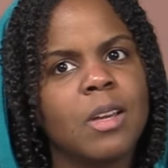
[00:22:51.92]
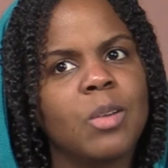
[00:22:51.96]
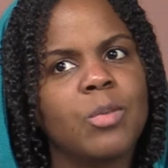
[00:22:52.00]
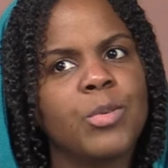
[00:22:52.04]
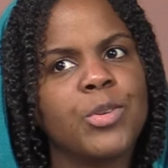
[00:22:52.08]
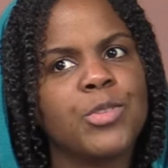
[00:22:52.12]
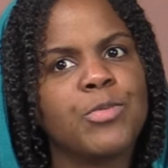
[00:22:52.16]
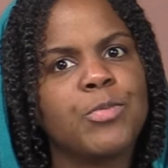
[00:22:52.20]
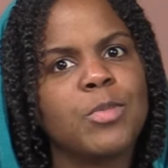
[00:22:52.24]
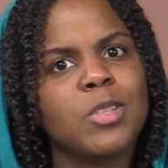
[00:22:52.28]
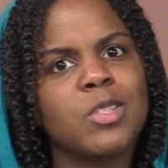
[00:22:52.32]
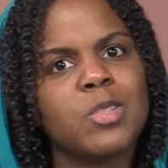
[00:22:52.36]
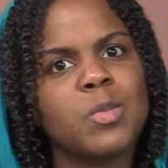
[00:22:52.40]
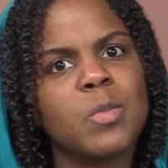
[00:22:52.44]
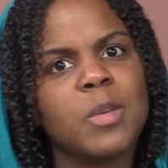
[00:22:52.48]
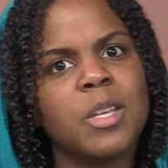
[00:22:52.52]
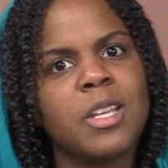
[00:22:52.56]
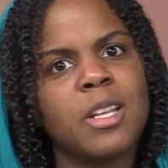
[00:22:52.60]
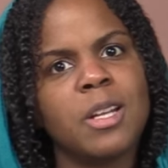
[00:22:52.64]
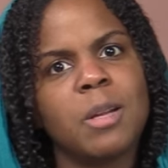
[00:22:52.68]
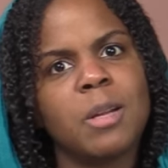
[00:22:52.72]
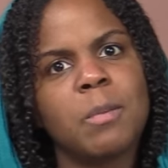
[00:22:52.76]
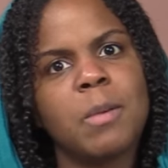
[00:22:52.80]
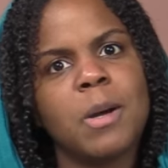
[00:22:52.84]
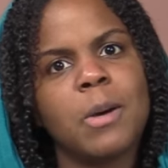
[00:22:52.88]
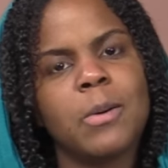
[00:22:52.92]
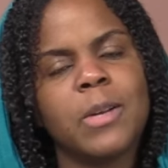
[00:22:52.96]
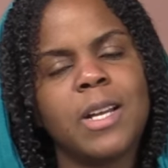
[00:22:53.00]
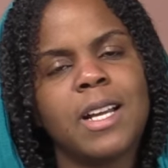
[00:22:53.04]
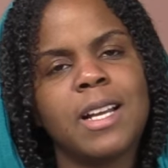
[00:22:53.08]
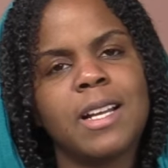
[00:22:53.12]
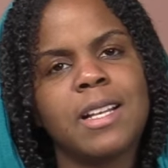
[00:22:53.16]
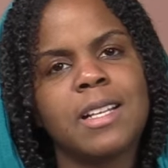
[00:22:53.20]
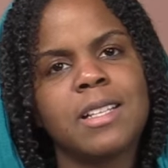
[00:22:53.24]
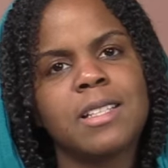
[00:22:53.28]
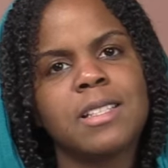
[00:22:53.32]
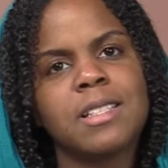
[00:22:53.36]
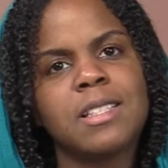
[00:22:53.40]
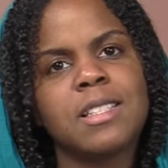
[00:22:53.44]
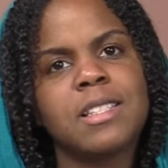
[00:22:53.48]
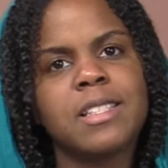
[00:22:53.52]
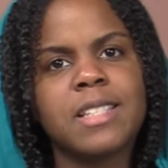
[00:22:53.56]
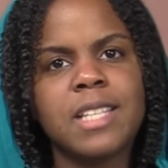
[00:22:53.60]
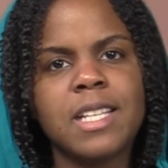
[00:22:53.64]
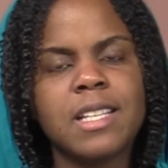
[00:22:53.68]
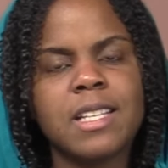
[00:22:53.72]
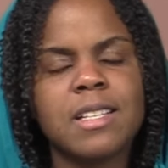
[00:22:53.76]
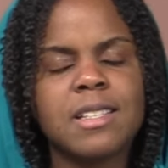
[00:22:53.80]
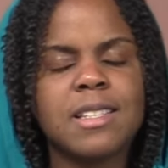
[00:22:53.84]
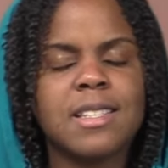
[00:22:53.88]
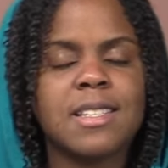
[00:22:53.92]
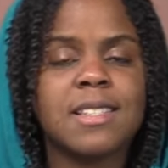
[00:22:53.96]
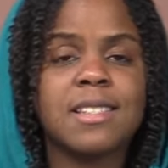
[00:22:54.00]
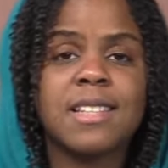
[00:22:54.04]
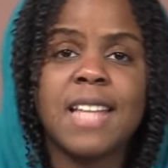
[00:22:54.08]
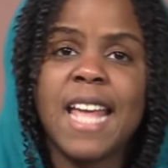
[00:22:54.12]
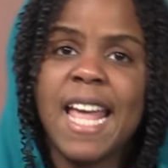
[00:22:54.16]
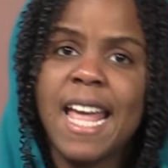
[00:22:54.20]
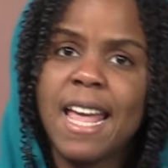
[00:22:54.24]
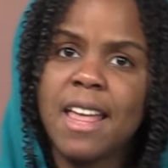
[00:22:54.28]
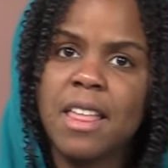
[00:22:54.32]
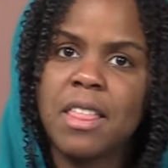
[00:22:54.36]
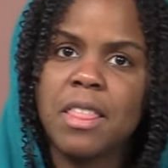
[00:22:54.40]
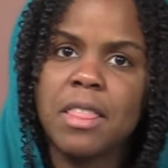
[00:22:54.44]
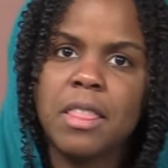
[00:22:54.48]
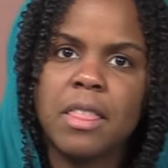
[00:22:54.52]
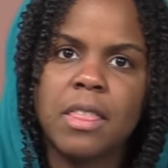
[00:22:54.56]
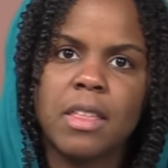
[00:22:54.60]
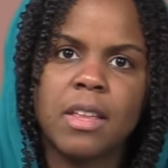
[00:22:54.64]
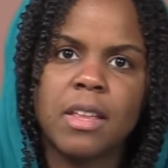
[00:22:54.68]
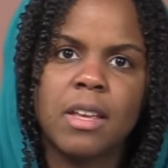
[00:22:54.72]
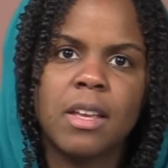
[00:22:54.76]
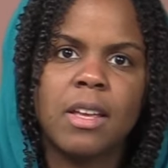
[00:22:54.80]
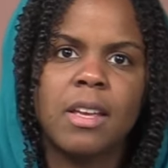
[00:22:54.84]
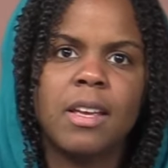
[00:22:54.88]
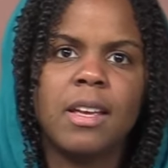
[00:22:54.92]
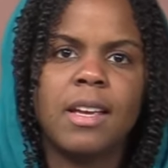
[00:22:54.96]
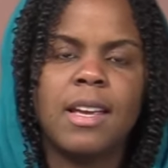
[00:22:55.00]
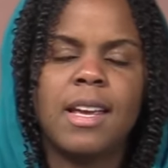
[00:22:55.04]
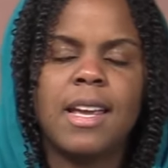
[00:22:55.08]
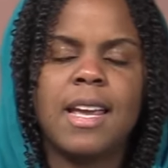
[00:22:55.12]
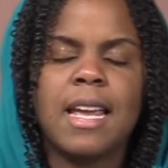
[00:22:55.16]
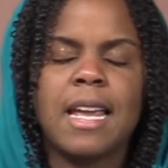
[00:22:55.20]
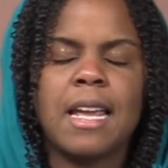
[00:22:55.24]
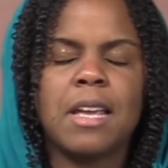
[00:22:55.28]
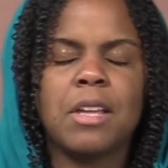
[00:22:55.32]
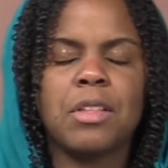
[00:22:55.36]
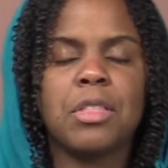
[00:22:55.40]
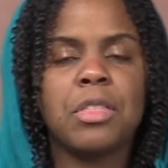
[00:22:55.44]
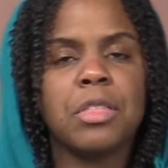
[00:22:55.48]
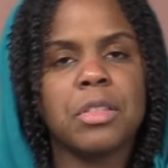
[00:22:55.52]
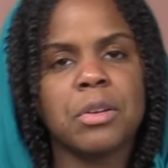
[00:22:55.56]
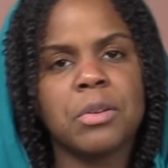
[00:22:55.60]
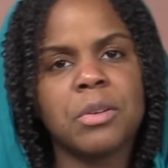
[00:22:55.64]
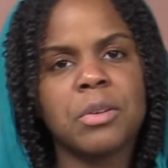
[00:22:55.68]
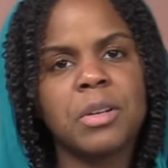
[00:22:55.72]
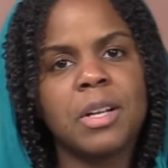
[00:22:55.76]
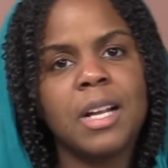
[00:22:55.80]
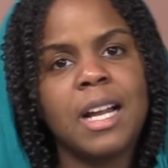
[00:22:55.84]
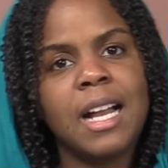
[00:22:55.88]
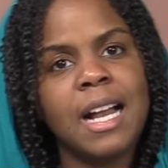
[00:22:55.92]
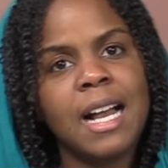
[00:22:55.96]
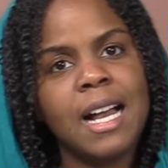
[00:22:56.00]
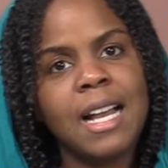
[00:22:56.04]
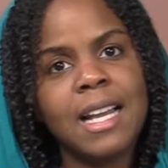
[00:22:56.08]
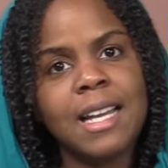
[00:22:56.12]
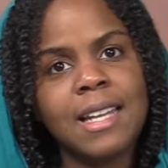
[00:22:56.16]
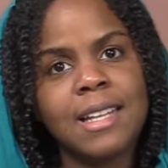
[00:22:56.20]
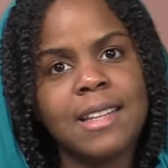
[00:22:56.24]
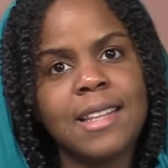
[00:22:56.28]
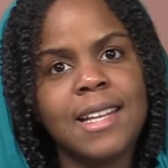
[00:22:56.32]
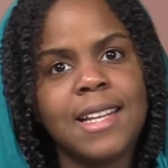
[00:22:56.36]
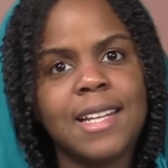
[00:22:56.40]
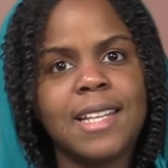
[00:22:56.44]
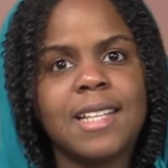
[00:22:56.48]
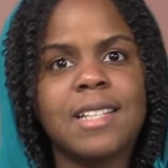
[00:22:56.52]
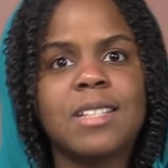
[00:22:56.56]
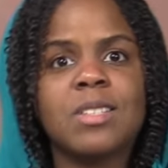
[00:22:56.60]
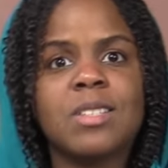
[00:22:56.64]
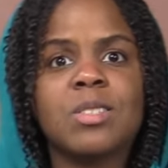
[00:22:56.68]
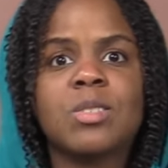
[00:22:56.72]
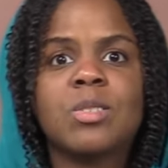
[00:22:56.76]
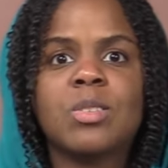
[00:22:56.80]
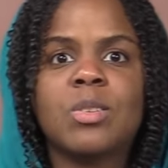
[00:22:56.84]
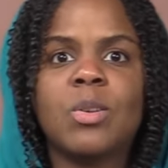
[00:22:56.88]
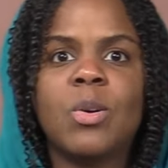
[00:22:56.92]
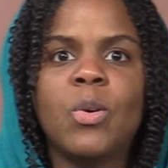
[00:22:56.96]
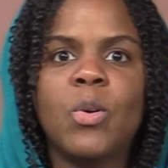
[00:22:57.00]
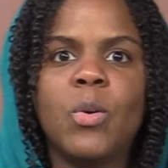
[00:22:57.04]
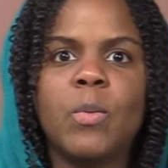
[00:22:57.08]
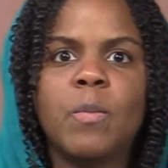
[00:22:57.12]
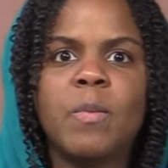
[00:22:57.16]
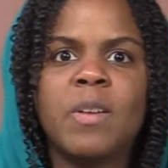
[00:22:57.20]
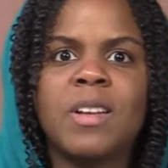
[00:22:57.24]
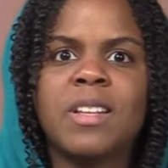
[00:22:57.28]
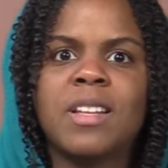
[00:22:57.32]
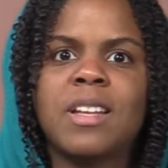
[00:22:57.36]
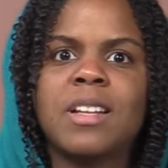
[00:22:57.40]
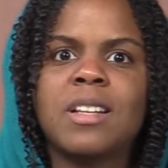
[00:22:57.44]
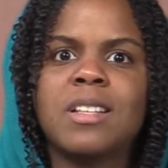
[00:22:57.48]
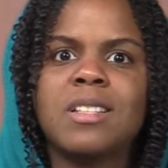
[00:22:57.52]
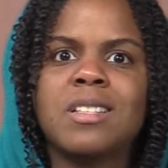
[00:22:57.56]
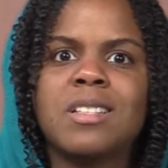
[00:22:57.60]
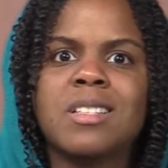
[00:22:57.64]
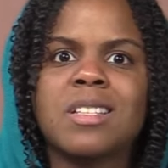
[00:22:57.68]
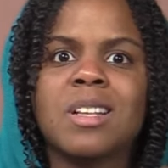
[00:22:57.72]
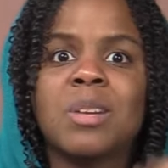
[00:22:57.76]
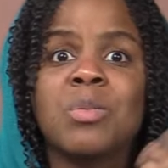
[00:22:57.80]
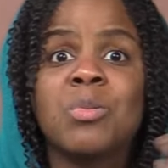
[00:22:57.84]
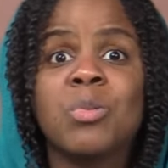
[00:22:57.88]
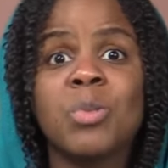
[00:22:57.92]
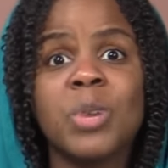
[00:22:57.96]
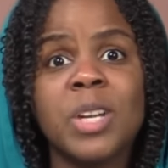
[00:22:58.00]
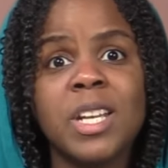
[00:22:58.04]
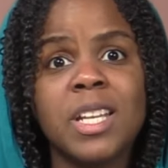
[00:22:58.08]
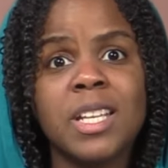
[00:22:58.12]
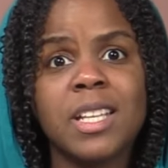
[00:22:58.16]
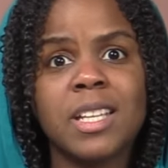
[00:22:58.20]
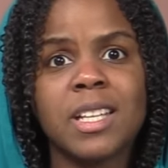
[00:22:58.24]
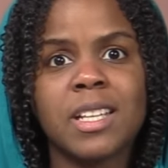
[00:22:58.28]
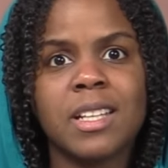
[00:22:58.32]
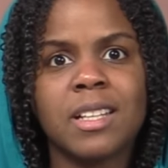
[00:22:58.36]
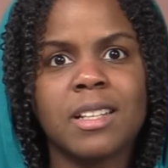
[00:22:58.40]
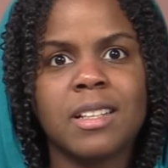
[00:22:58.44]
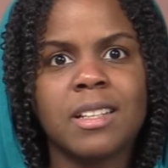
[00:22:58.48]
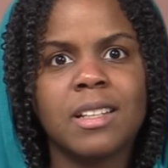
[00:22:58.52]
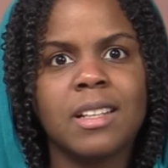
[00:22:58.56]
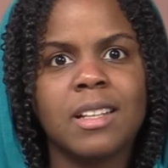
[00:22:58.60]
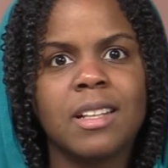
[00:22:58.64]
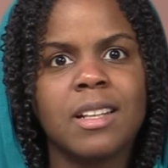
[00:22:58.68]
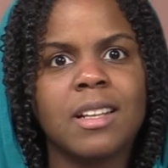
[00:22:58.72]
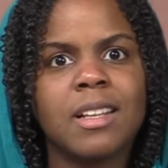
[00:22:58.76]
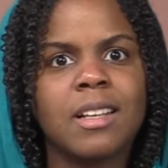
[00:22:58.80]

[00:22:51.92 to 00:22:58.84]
We've been speaking about a sixth sense, a third eye, that it's open, that it's awakened.